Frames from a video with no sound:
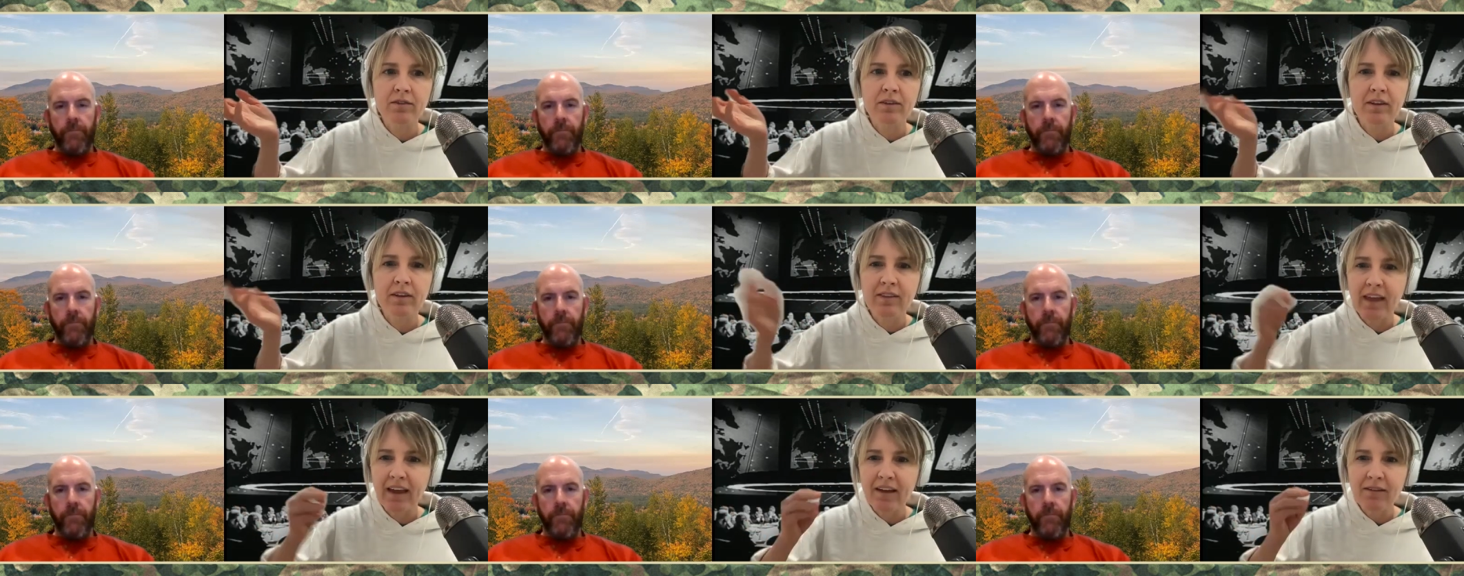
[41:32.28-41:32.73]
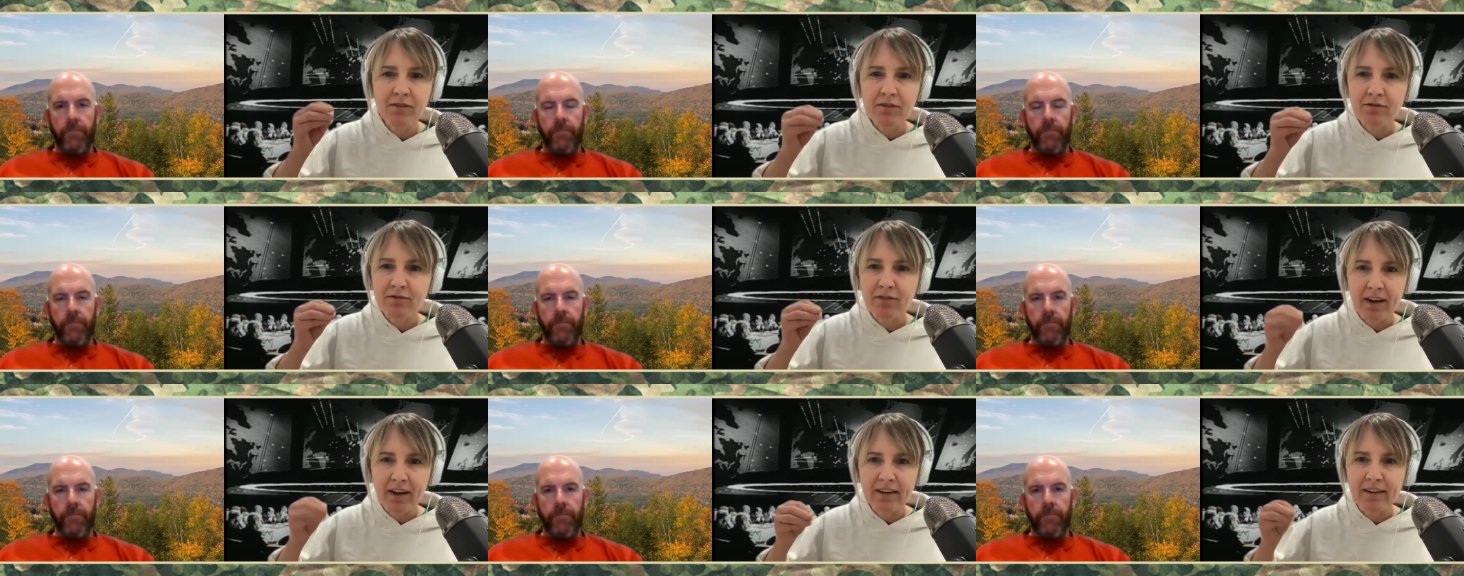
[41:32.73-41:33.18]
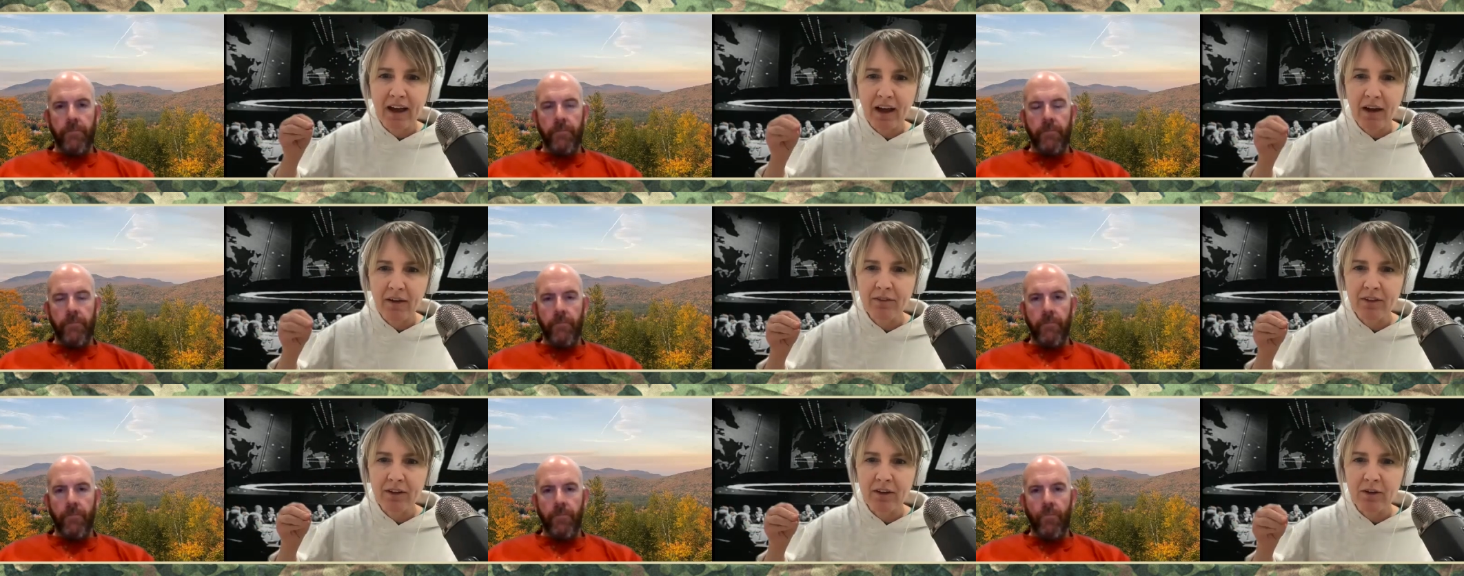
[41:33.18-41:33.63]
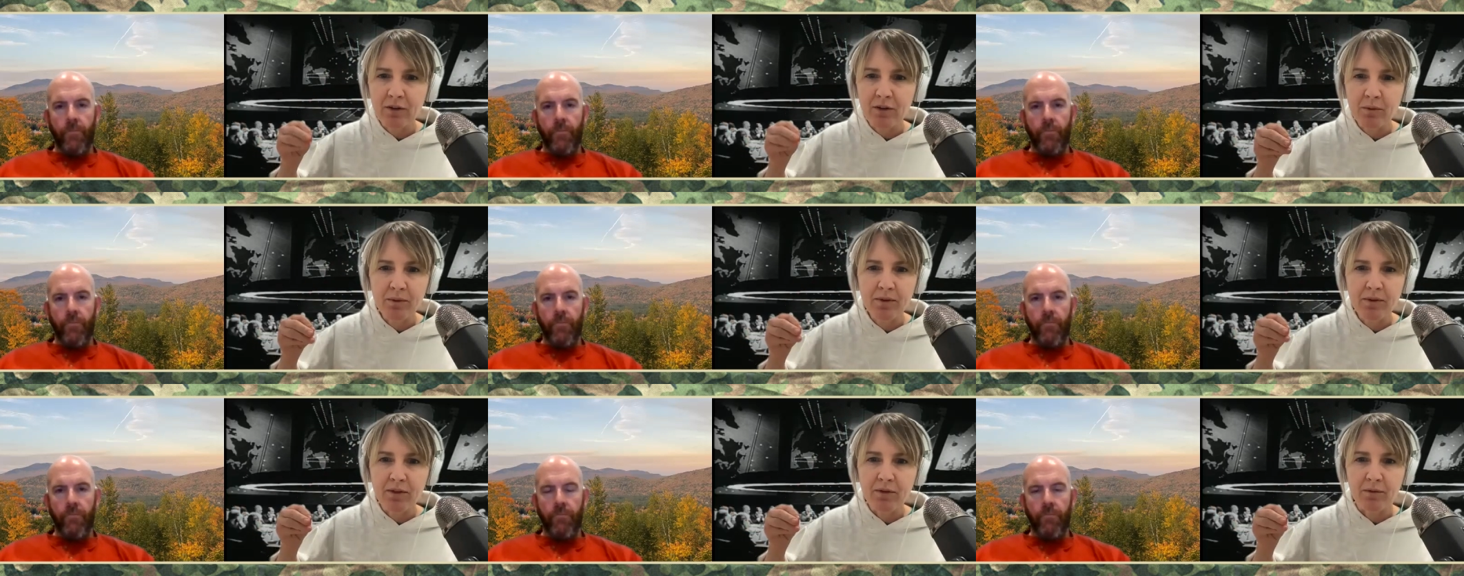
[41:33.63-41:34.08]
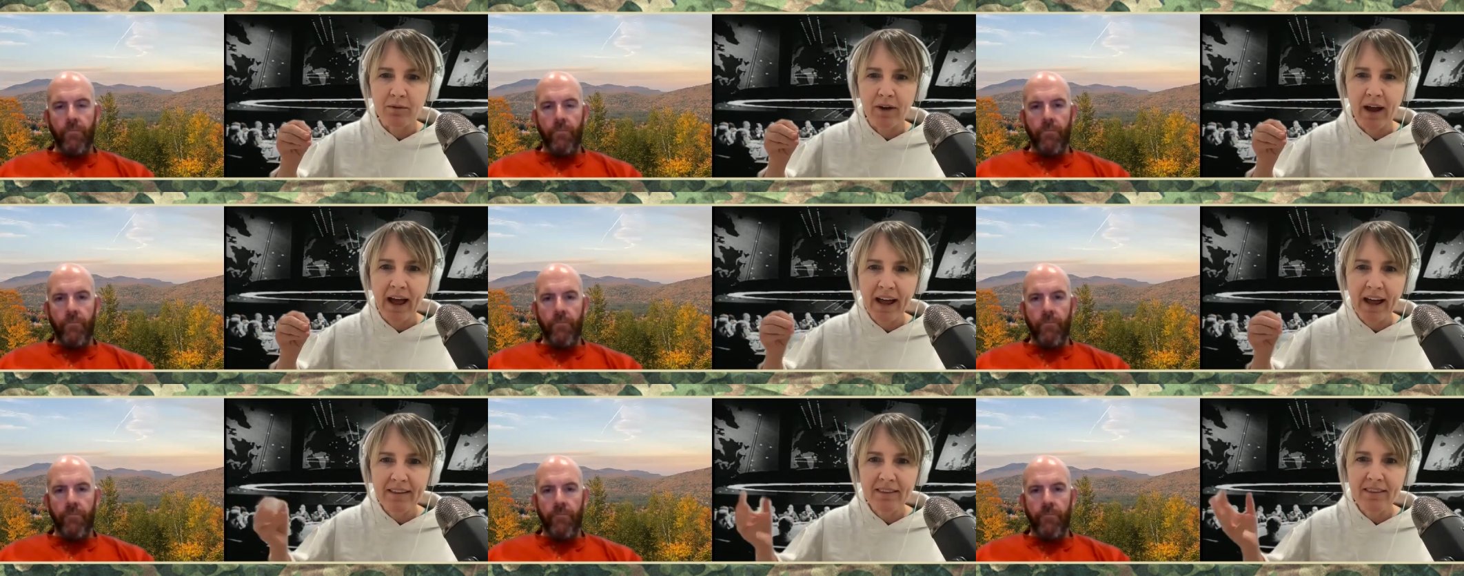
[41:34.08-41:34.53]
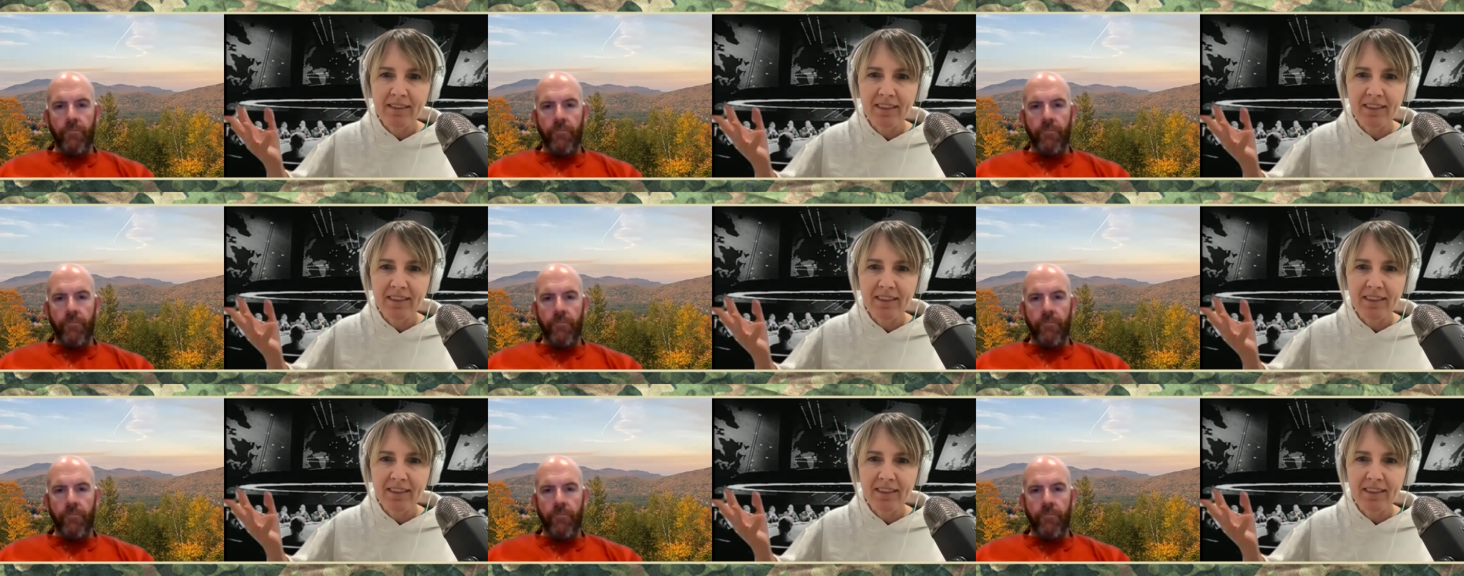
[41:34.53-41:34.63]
Speaker 1: Did they even find out that you were the rat